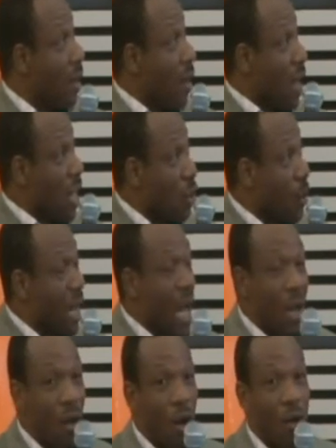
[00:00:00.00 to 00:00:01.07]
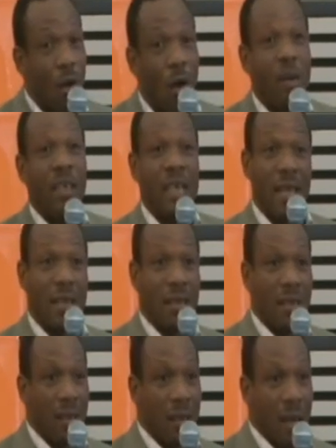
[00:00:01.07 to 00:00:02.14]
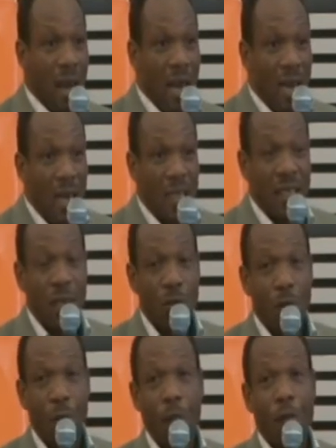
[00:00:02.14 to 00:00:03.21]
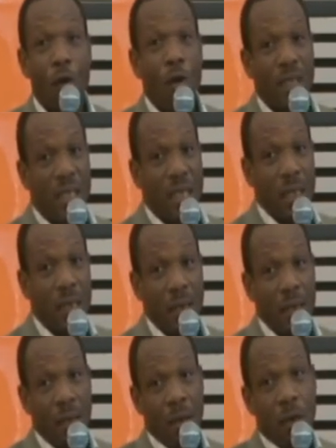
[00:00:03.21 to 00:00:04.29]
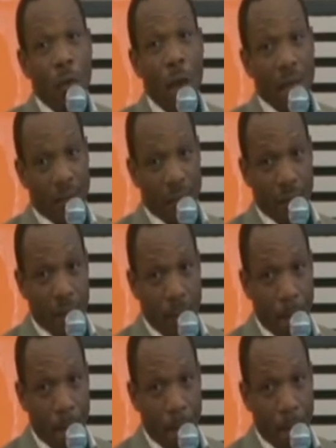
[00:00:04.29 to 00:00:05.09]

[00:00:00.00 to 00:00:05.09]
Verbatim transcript: has to be anchored on yet another set of four C words.